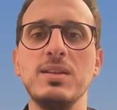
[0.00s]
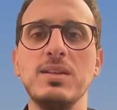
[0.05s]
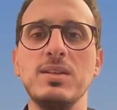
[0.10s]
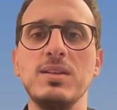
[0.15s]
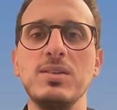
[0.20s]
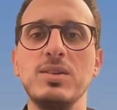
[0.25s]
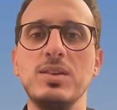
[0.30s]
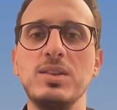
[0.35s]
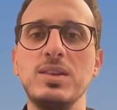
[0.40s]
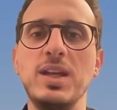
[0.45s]

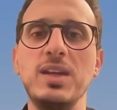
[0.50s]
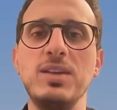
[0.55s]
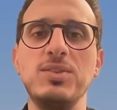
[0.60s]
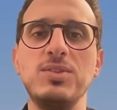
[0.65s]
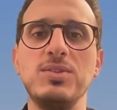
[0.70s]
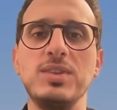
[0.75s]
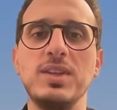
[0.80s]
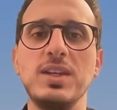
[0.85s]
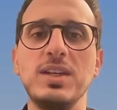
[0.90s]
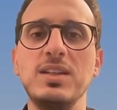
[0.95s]
the test
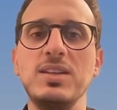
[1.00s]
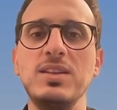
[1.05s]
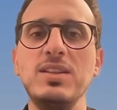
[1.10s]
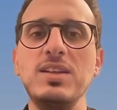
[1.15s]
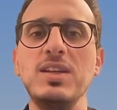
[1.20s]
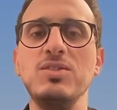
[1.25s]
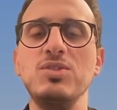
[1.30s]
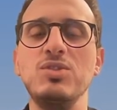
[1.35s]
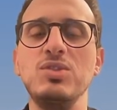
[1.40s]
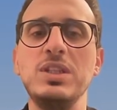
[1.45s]
and the
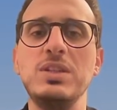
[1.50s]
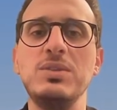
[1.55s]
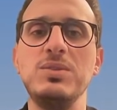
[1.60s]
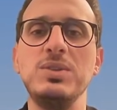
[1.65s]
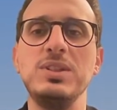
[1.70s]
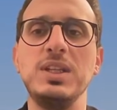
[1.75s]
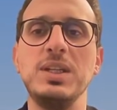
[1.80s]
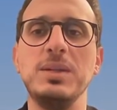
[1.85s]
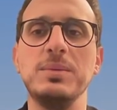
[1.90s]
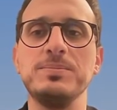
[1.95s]
engineering
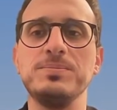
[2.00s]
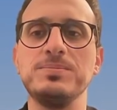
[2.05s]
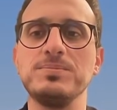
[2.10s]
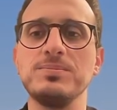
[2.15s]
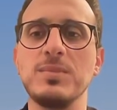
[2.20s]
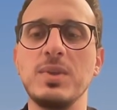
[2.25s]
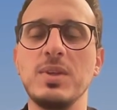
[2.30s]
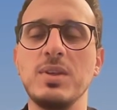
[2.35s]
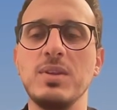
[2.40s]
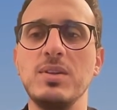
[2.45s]
team.
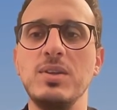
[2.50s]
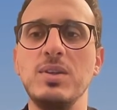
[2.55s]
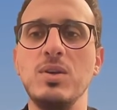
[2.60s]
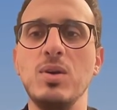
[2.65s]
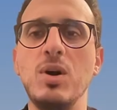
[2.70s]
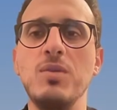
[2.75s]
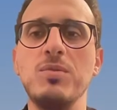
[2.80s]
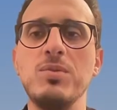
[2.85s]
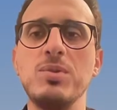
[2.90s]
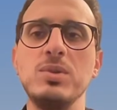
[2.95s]
The
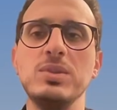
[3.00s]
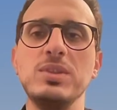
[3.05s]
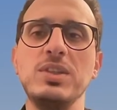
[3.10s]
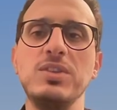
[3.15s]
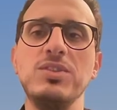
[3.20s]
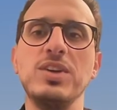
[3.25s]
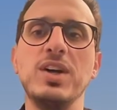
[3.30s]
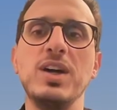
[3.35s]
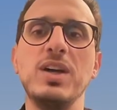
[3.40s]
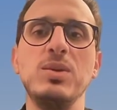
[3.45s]
overall
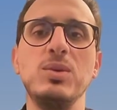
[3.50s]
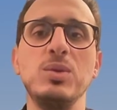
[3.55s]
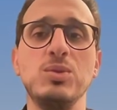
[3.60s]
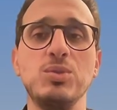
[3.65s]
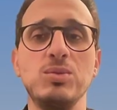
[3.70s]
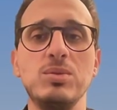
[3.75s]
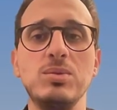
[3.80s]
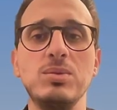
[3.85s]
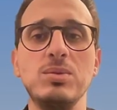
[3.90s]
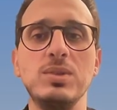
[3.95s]
design looks
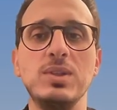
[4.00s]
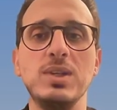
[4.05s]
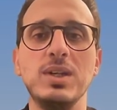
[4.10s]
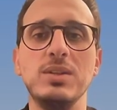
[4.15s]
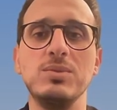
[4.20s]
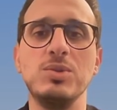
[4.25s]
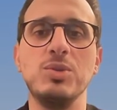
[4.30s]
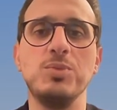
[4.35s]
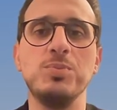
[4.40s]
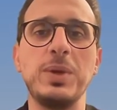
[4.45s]
good and
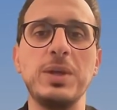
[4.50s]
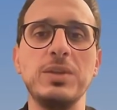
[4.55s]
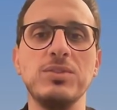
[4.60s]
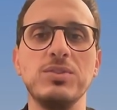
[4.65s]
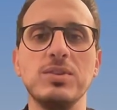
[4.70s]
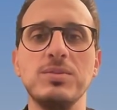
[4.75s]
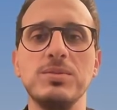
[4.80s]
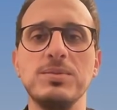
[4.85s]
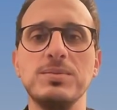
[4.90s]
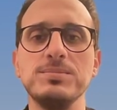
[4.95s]

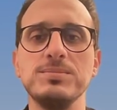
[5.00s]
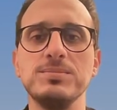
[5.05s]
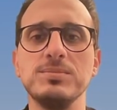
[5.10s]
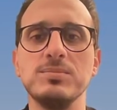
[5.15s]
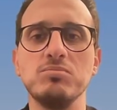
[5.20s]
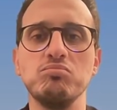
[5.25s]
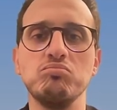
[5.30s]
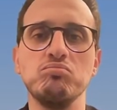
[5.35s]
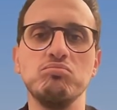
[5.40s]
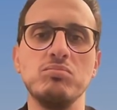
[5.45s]
responsive.
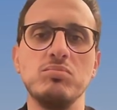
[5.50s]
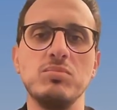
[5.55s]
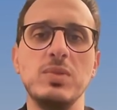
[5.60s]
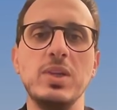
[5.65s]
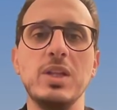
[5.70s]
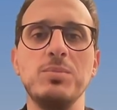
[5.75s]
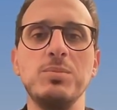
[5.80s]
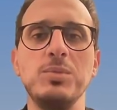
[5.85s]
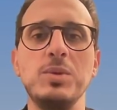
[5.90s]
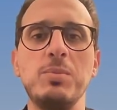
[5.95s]

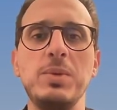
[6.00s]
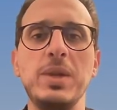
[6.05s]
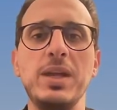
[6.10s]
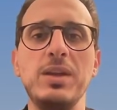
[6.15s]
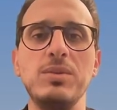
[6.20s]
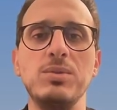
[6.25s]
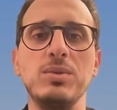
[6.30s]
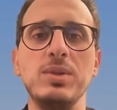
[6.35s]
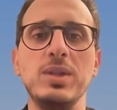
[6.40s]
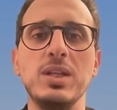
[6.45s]
Let me play
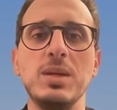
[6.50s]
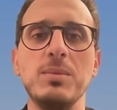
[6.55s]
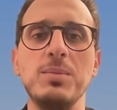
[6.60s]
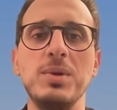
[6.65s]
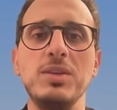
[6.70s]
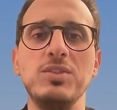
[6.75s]
the Database